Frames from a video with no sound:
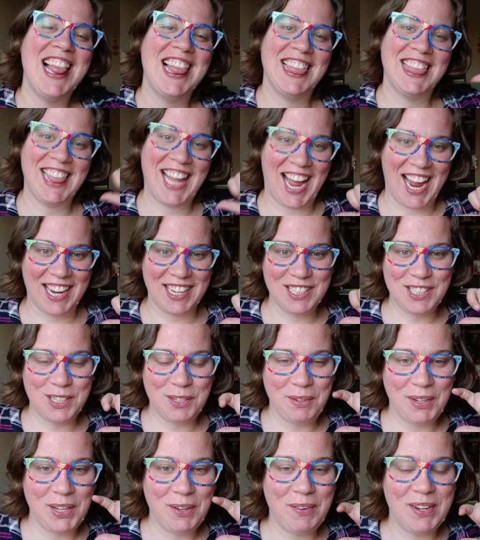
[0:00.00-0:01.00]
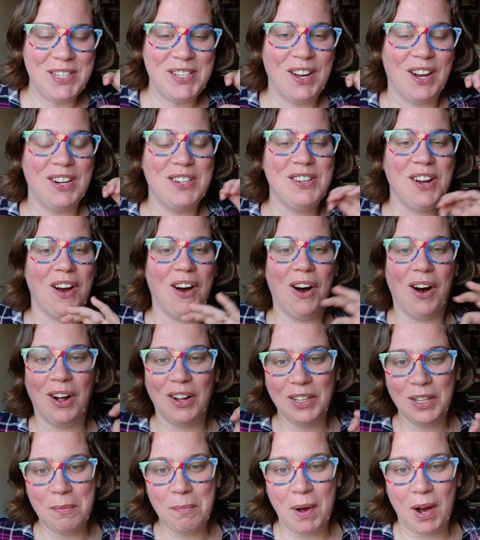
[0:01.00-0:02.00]
Last week, we talked
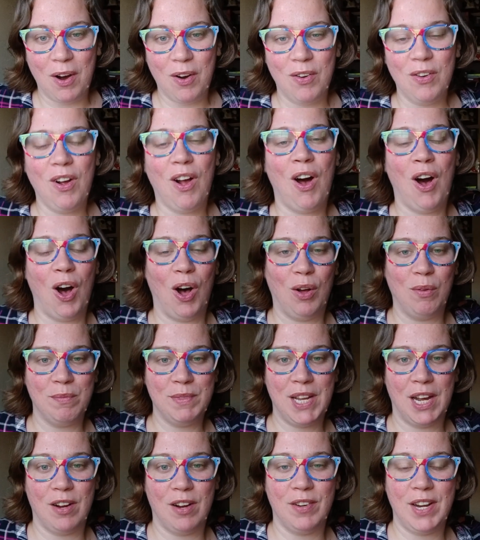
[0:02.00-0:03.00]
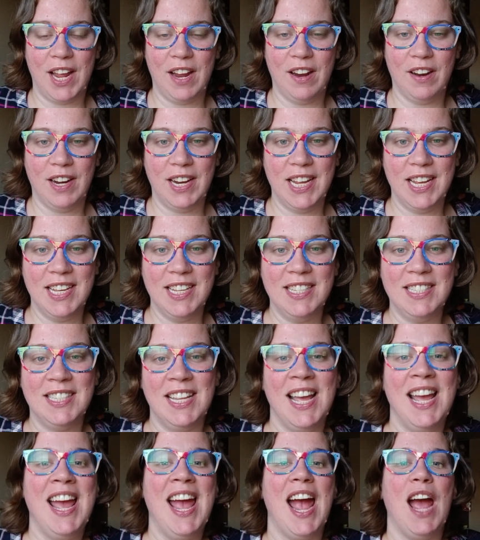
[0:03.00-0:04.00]
all about calm down areas,